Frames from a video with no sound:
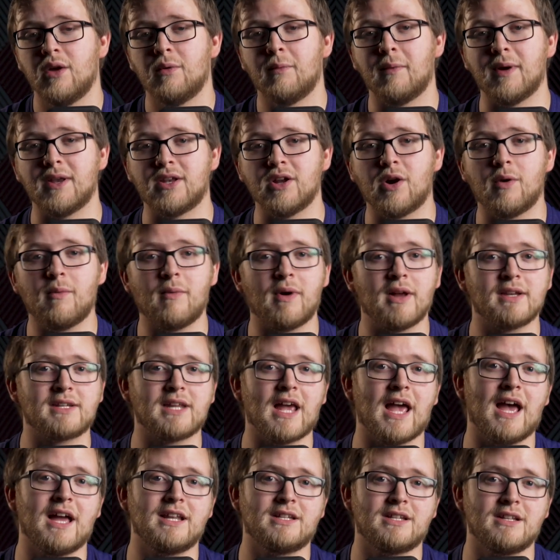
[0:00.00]
We don't want
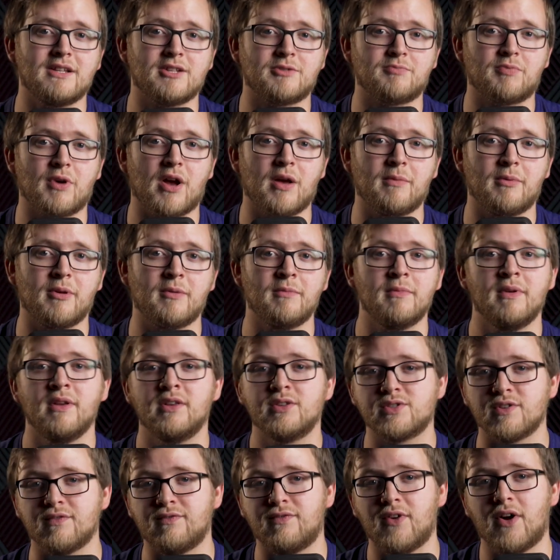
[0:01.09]
to add to this problem,
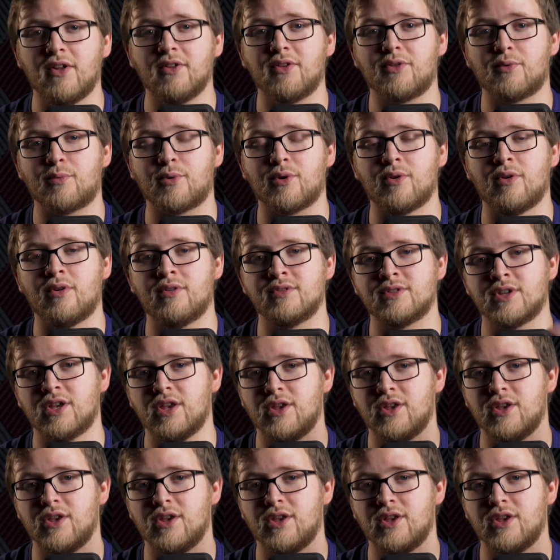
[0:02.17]
so follow the rules,